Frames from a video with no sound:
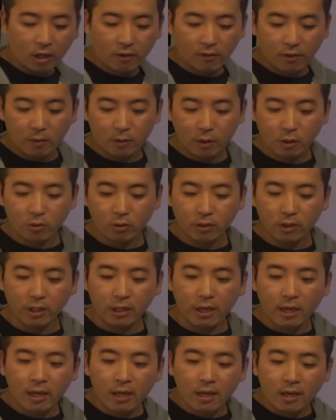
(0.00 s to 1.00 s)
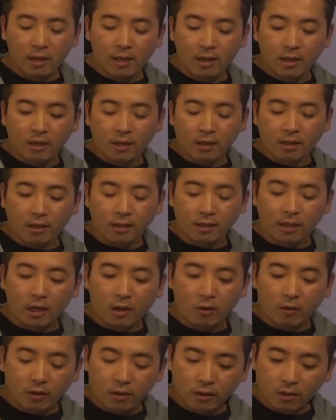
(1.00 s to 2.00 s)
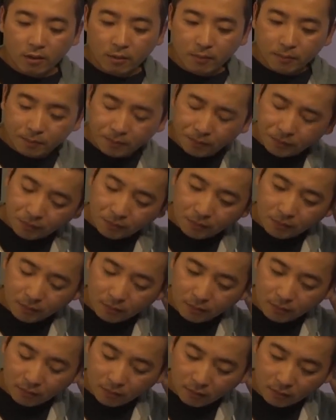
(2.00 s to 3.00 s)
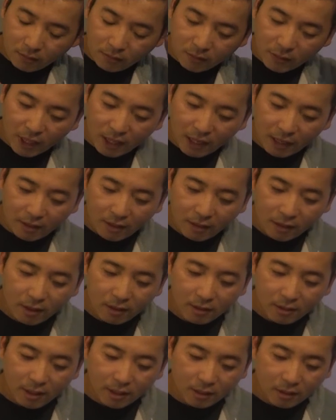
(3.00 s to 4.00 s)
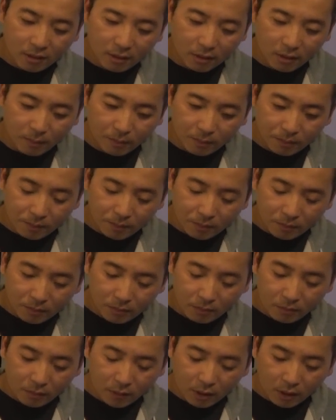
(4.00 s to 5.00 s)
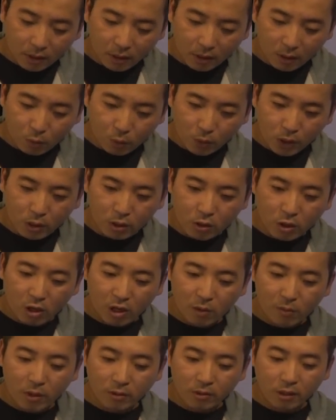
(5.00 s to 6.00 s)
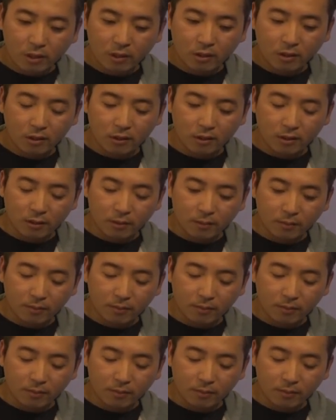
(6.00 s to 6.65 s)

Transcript: a lot of opportunity. Now, I think that when you talk about these